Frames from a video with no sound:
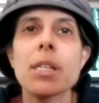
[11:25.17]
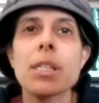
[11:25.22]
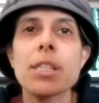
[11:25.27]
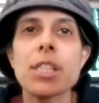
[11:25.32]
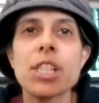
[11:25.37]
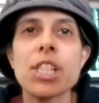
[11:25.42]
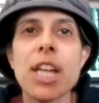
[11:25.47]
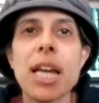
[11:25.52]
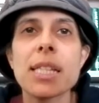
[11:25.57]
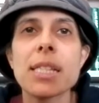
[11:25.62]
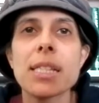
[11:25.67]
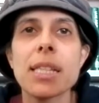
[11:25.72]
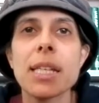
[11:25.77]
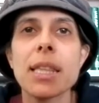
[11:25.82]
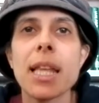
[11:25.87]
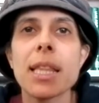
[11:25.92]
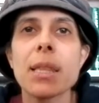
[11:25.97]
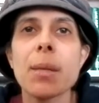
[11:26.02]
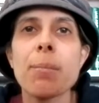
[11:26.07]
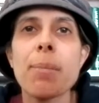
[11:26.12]

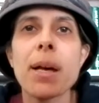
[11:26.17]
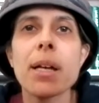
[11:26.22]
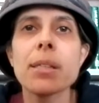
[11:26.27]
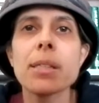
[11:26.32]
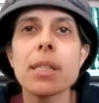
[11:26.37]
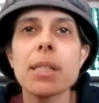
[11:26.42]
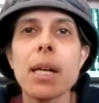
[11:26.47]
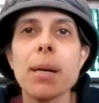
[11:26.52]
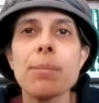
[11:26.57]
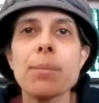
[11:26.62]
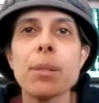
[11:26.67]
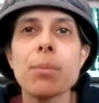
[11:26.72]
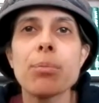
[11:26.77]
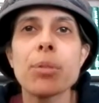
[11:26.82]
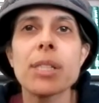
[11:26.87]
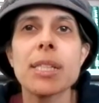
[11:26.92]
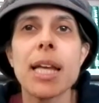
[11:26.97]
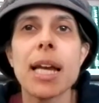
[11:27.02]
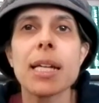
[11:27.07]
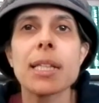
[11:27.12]
suggesting that the bells come to
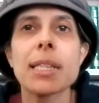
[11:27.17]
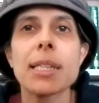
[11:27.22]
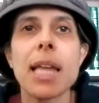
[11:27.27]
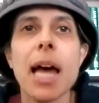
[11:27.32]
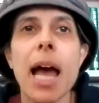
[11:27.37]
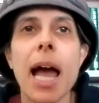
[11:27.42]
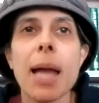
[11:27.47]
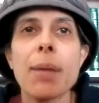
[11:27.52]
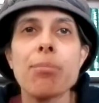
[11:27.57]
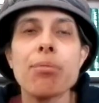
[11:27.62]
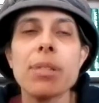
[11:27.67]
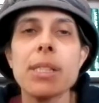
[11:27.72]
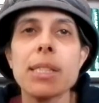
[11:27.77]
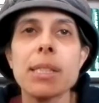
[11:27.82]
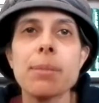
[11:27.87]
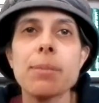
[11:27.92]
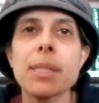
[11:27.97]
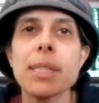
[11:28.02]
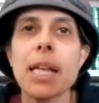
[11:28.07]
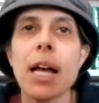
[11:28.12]
protect the high
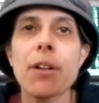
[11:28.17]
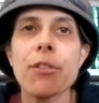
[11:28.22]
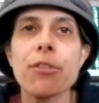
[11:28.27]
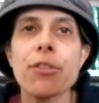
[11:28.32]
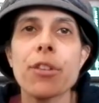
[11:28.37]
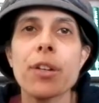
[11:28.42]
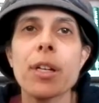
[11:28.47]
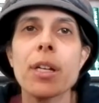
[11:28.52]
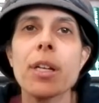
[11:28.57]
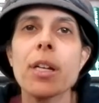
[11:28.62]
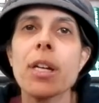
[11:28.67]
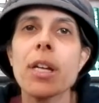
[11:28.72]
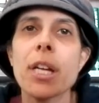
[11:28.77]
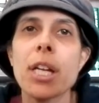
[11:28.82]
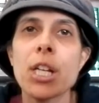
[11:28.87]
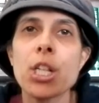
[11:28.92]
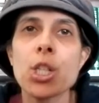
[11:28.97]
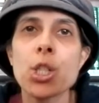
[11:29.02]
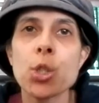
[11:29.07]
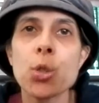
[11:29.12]
priest himself,
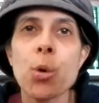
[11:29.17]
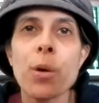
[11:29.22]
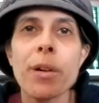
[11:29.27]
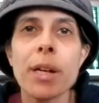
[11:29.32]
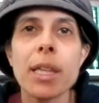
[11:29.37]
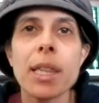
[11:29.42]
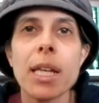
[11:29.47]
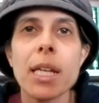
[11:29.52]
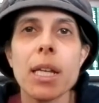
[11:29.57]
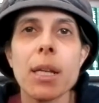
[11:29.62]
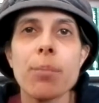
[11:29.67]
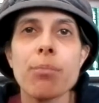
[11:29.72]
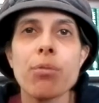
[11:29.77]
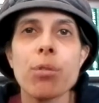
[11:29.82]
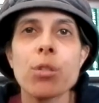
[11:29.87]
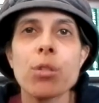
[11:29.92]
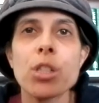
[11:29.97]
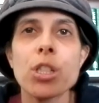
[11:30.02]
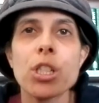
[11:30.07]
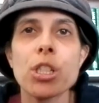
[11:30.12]
ensuring that he
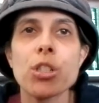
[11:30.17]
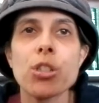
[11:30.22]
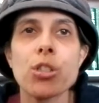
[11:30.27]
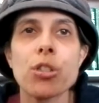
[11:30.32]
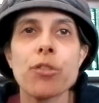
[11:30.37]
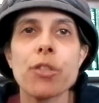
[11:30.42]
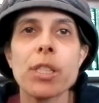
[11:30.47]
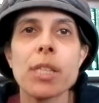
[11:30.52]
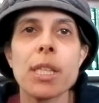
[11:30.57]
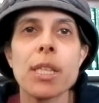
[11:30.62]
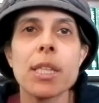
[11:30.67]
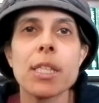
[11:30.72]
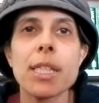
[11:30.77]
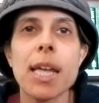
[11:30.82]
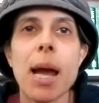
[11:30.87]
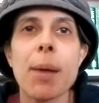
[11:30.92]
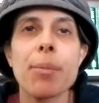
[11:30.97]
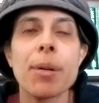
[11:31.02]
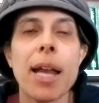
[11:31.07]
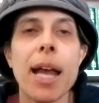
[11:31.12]
approached his service in the
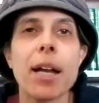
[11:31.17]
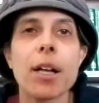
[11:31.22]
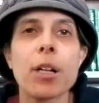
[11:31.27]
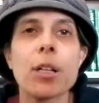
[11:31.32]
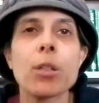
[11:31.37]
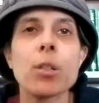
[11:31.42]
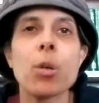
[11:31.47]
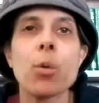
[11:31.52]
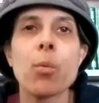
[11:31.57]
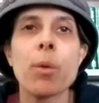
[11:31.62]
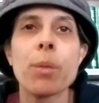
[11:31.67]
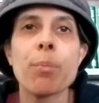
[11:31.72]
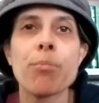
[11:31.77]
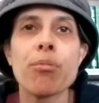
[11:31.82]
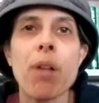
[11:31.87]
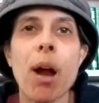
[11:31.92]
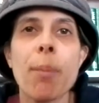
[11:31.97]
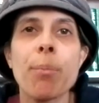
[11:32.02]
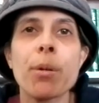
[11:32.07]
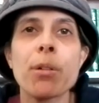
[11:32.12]
tabernacle
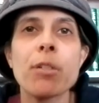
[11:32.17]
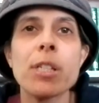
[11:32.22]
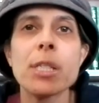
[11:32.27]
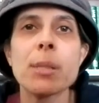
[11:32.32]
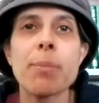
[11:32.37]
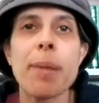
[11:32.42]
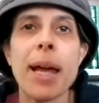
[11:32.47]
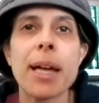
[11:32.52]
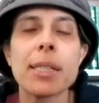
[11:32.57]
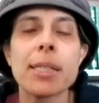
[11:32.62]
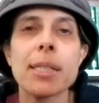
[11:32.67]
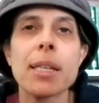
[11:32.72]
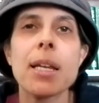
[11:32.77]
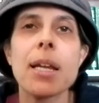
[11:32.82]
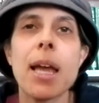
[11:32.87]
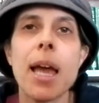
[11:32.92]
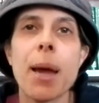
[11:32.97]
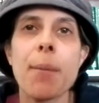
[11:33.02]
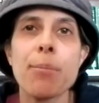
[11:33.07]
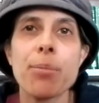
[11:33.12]
with proper respect
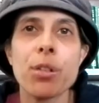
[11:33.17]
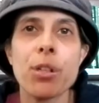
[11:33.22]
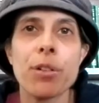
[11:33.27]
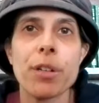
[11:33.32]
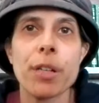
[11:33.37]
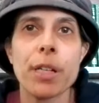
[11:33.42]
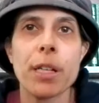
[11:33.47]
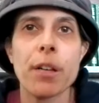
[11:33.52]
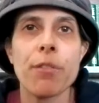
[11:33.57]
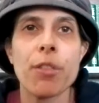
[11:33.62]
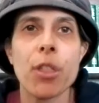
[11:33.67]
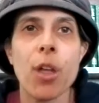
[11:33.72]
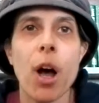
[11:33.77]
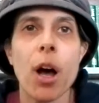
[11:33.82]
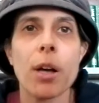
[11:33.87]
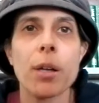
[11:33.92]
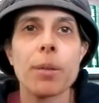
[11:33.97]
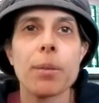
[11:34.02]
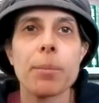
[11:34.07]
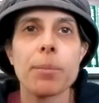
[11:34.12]
and purity of
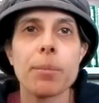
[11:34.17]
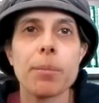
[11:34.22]
thought.